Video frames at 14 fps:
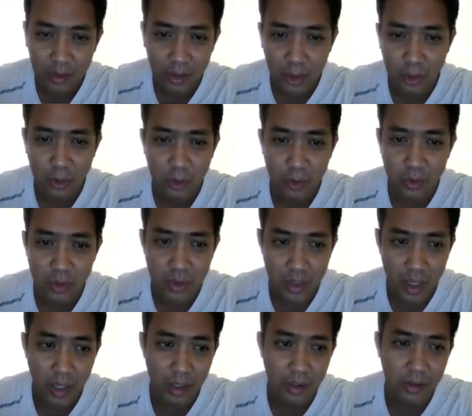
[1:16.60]
to
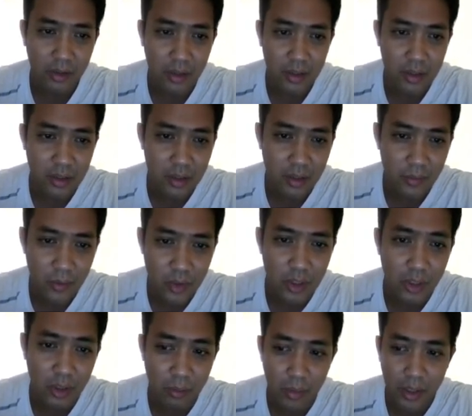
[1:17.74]
design this
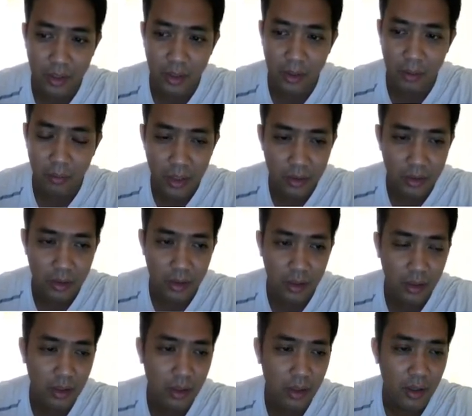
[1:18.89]
sheet metal
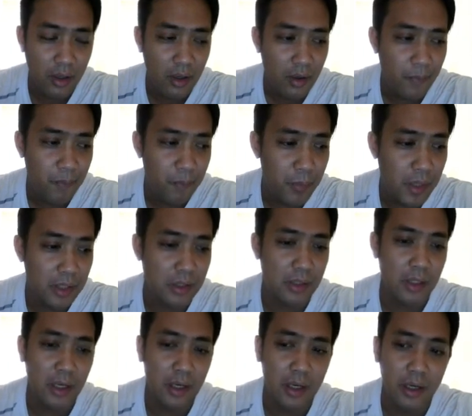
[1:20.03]
bender, but
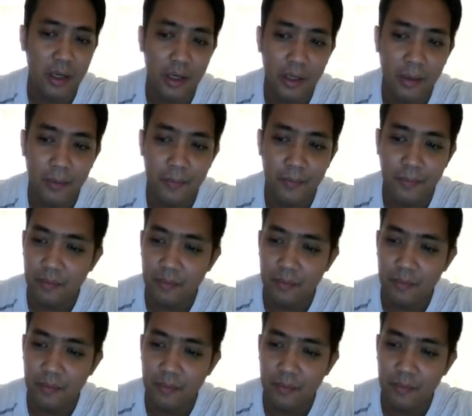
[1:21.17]
I'll